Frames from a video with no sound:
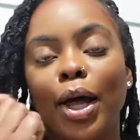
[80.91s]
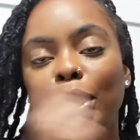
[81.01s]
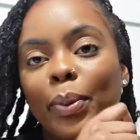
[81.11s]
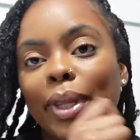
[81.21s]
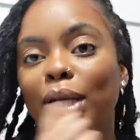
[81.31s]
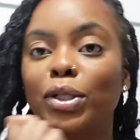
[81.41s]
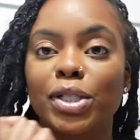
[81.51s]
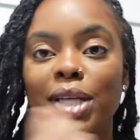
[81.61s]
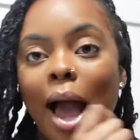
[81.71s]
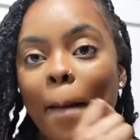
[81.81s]
the one that you
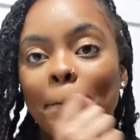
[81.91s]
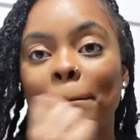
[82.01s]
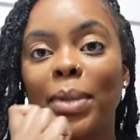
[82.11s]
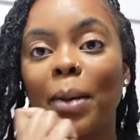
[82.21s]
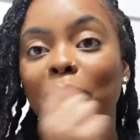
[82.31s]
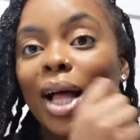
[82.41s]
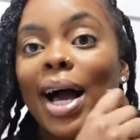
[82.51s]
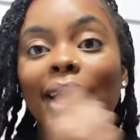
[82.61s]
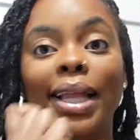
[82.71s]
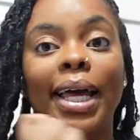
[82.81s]
just
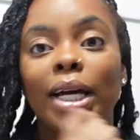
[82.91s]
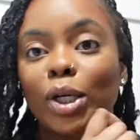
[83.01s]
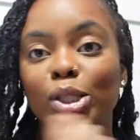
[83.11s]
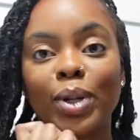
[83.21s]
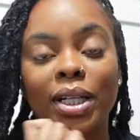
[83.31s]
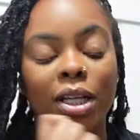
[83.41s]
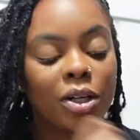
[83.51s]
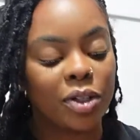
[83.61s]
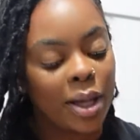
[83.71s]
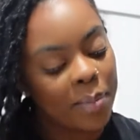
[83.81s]
apply like directly
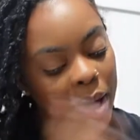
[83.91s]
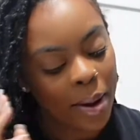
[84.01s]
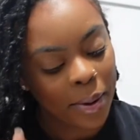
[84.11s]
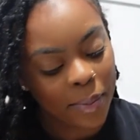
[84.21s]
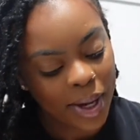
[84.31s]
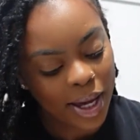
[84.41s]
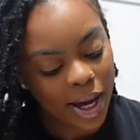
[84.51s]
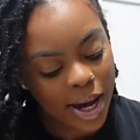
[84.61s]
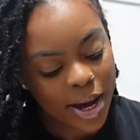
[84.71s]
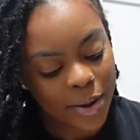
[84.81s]
on your lip. But
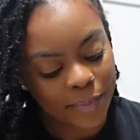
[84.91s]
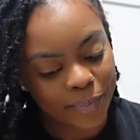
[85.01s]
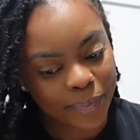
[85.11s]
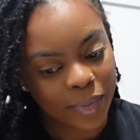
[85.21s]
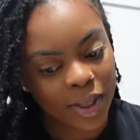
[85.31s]
um,